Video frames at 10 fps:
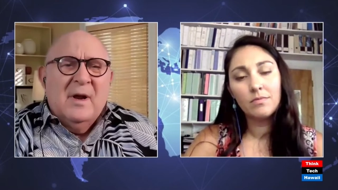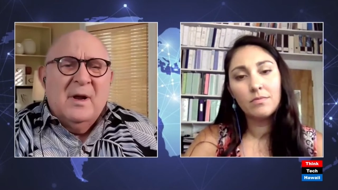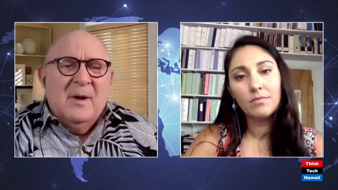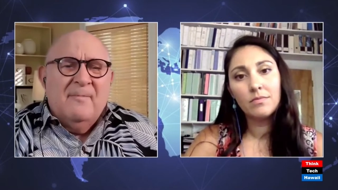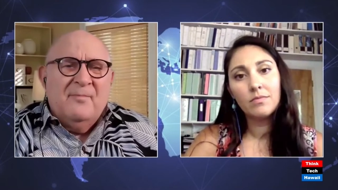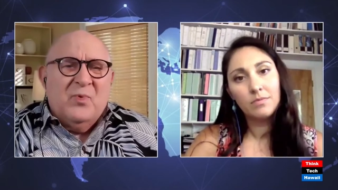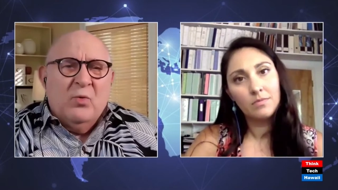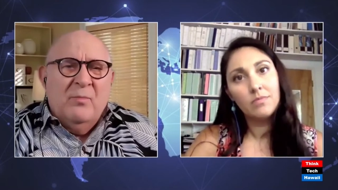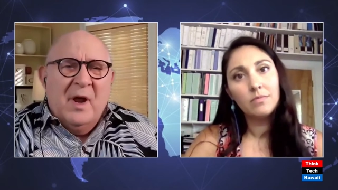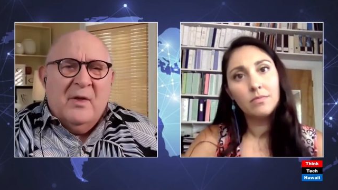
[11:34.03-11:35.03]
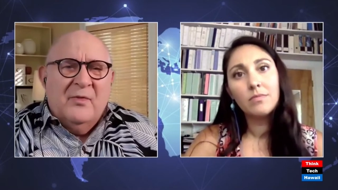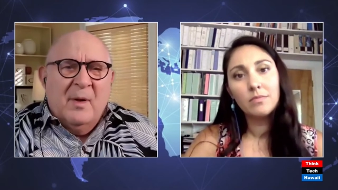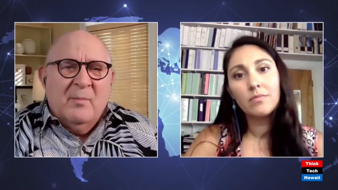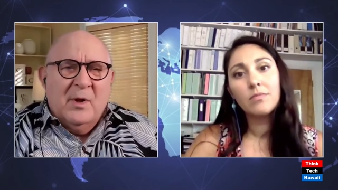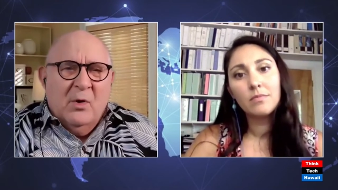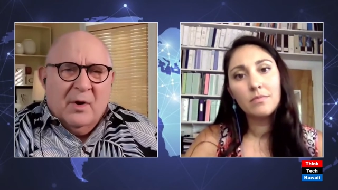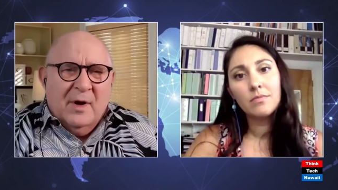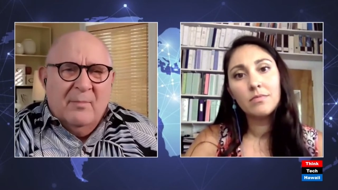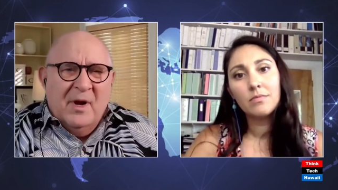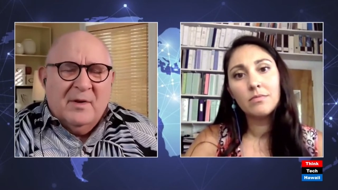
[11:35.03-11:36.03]
Speaker 1: um, to make them look
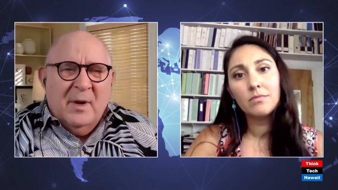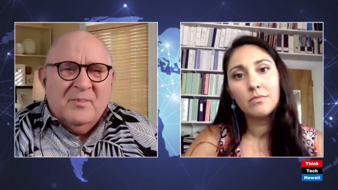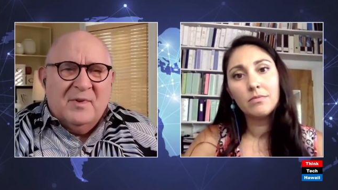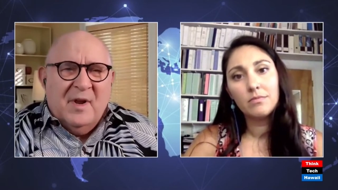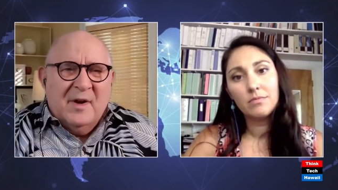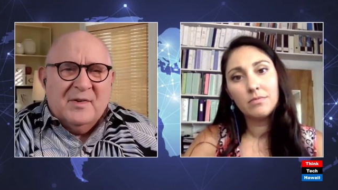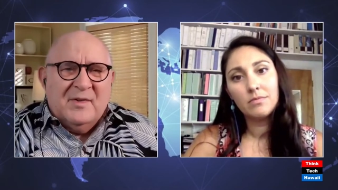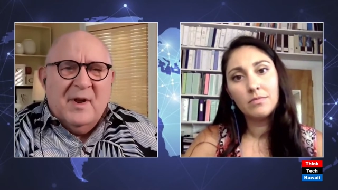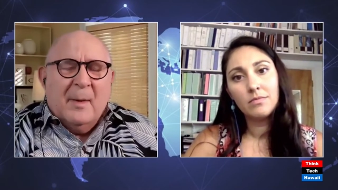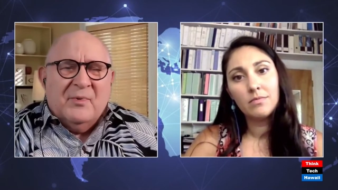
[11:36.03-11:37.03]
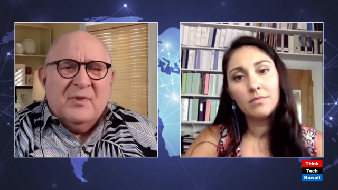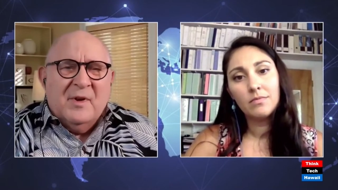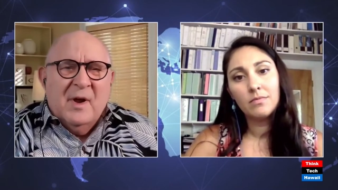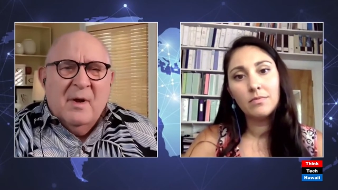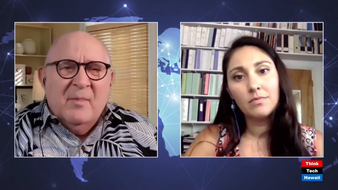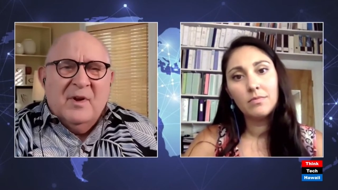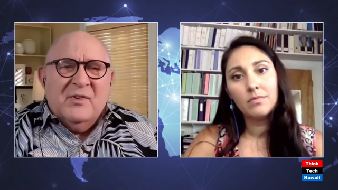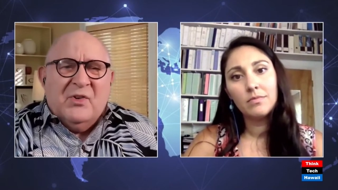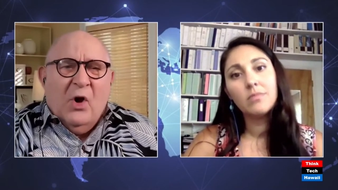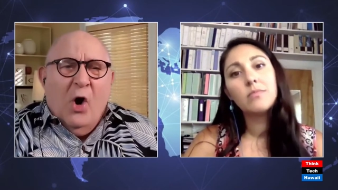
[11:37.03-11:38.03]
and make them take steps because
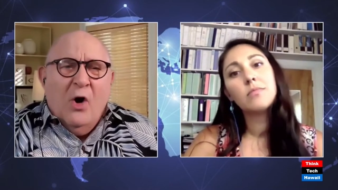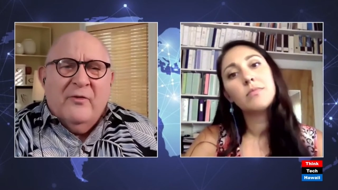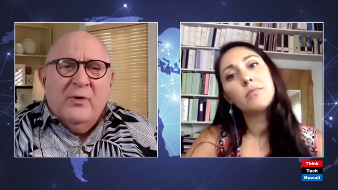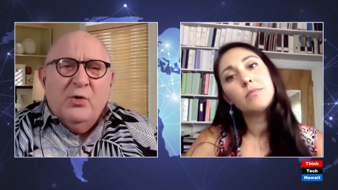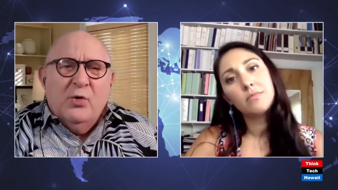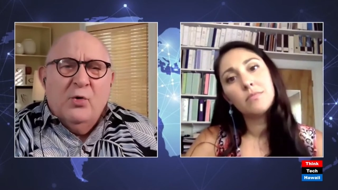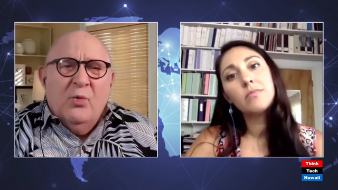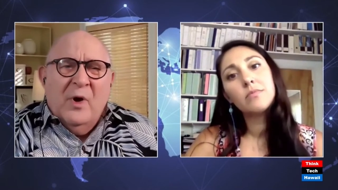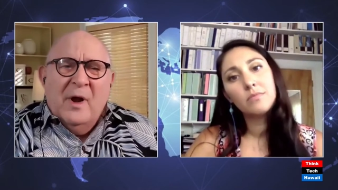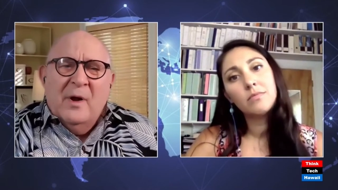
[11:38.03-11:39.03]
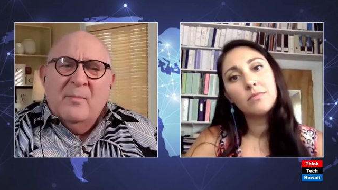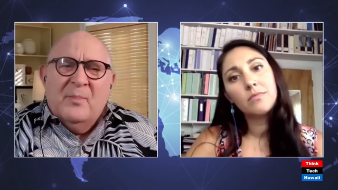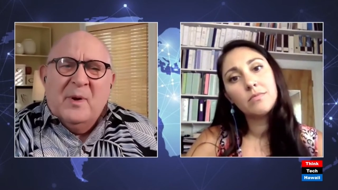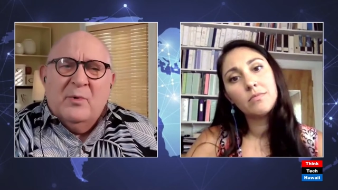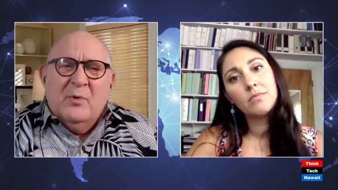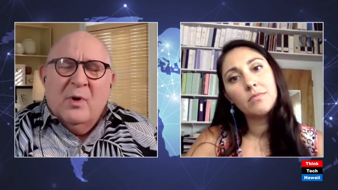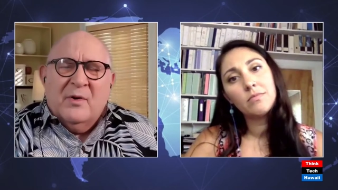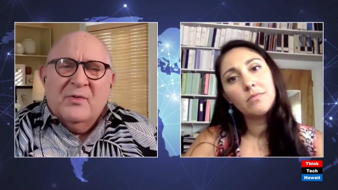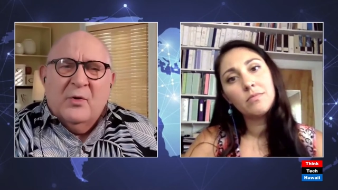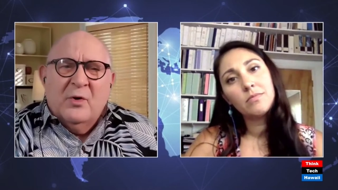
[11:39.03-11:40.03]
it's hard for you and people who are
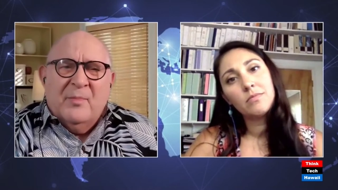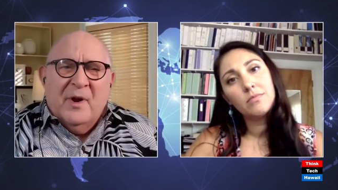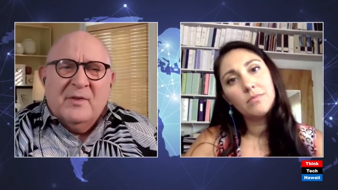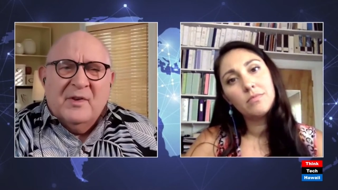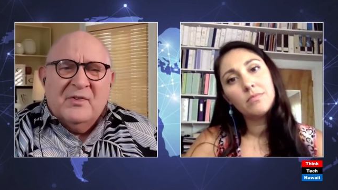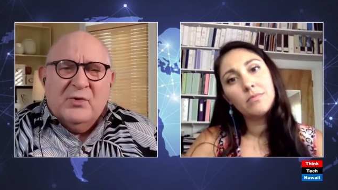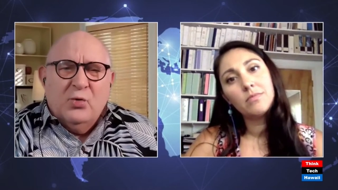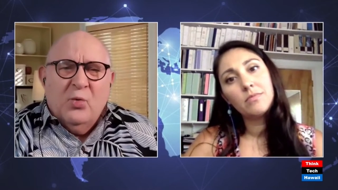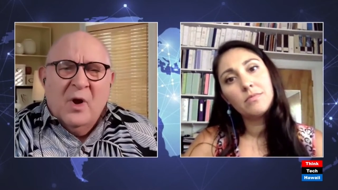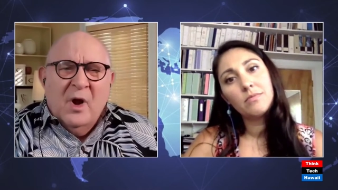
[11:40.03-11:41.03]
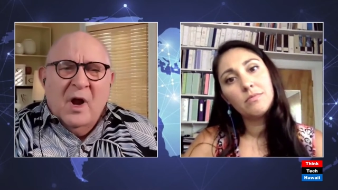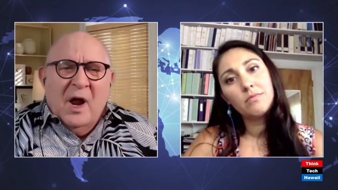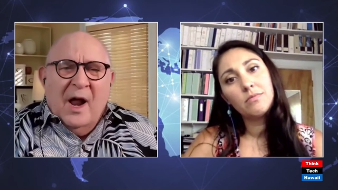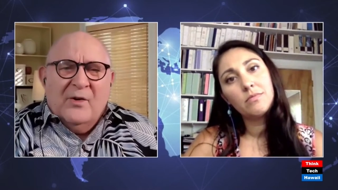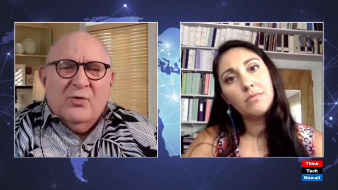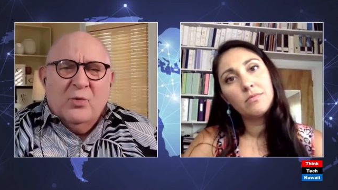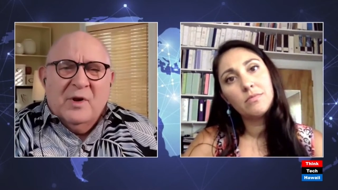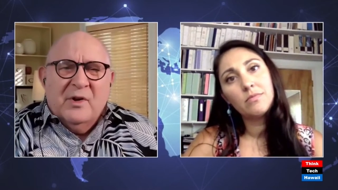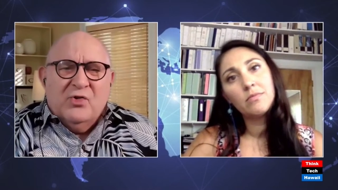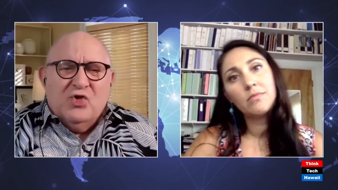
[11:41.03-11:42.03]
concerned about this to
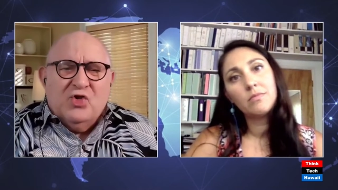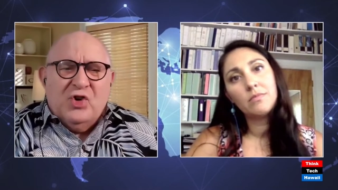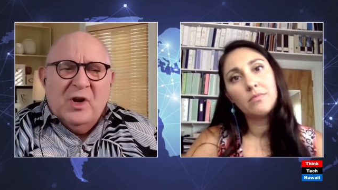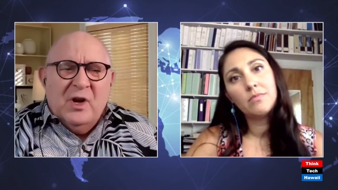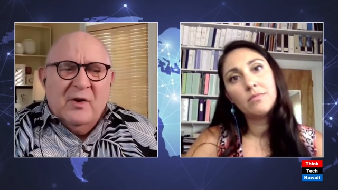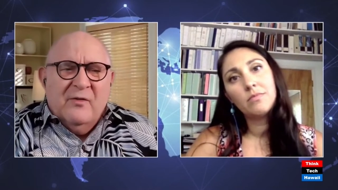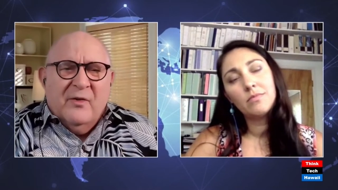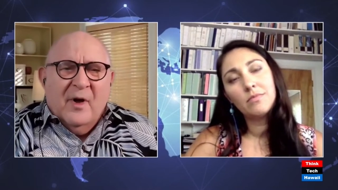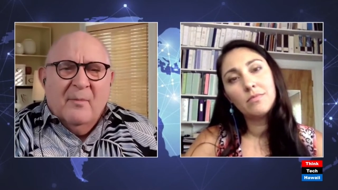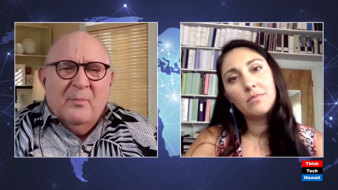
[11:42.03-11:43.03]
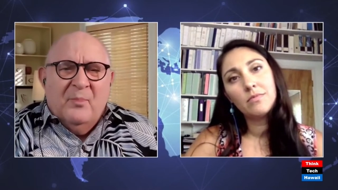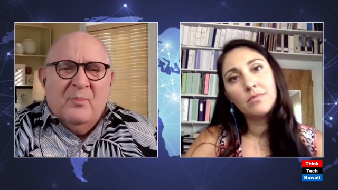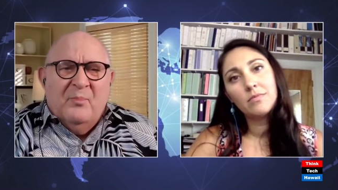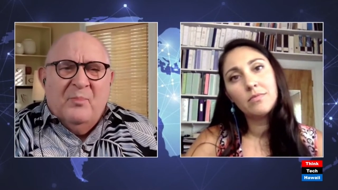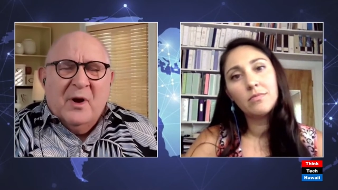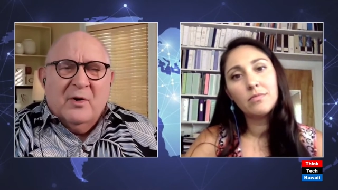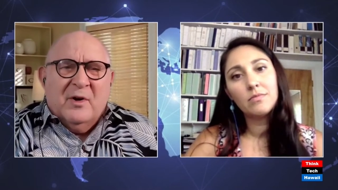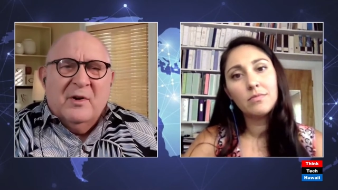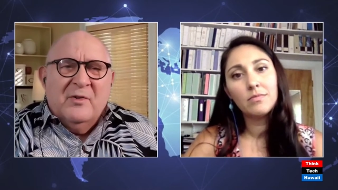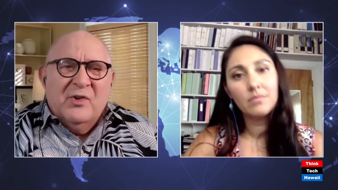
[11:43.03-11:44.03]
actually achieve a better
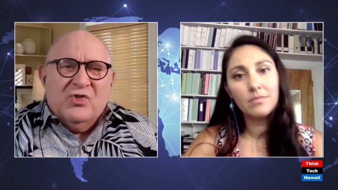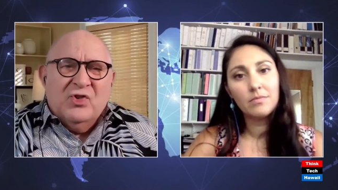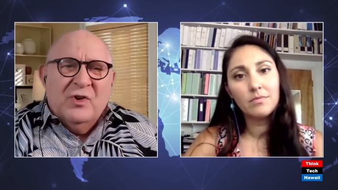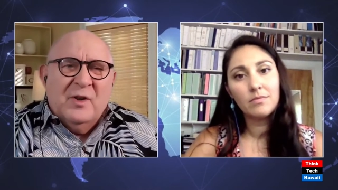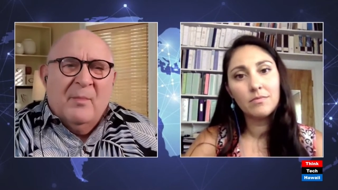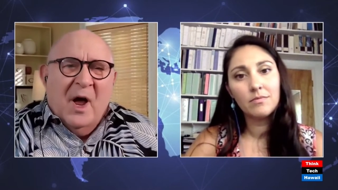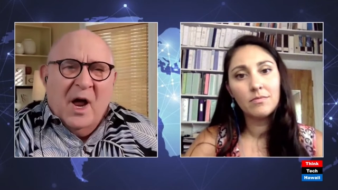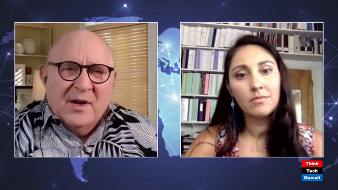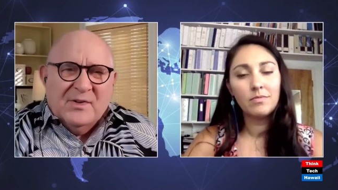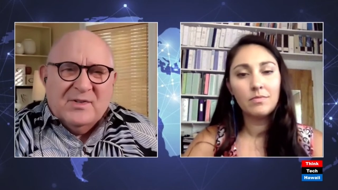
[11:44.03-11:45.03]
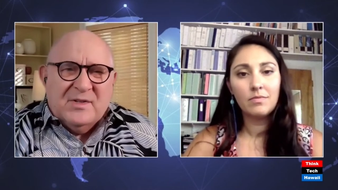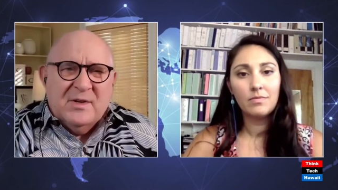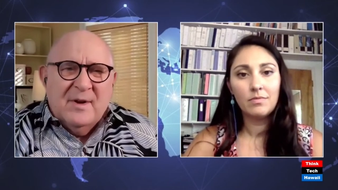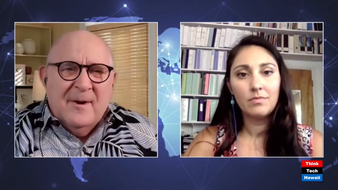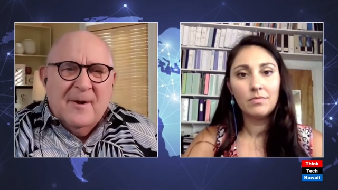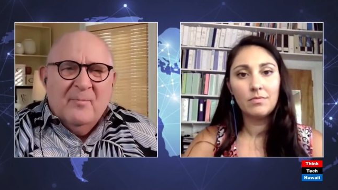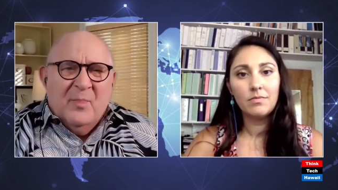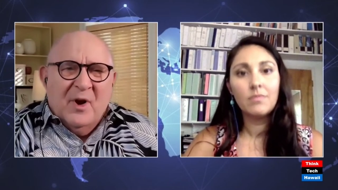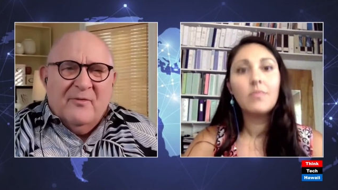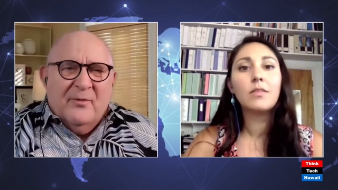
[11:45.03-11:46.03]
condition in the mines.
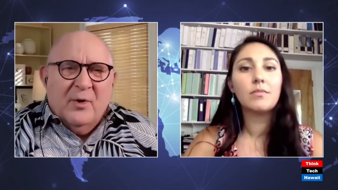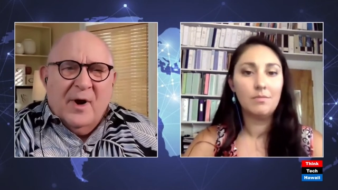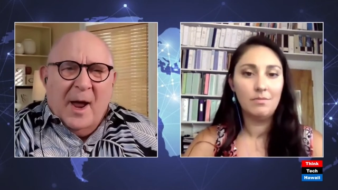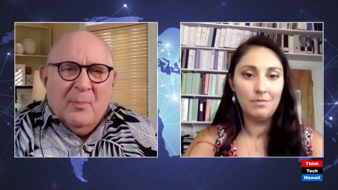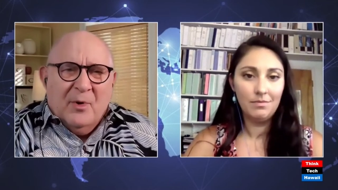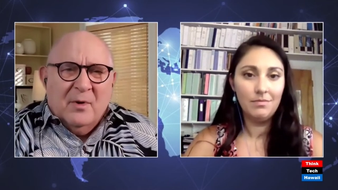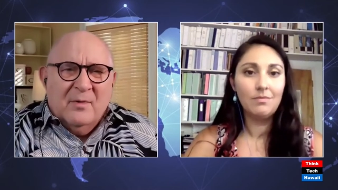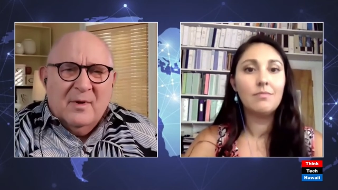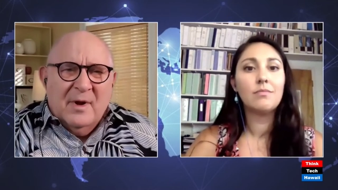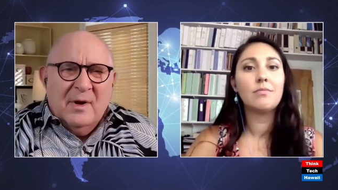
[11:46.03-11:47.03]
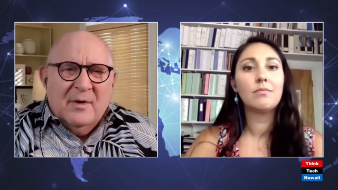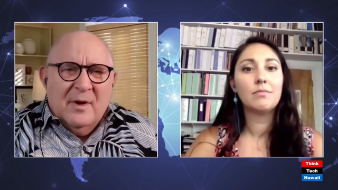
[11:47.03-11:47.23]
But for Apple and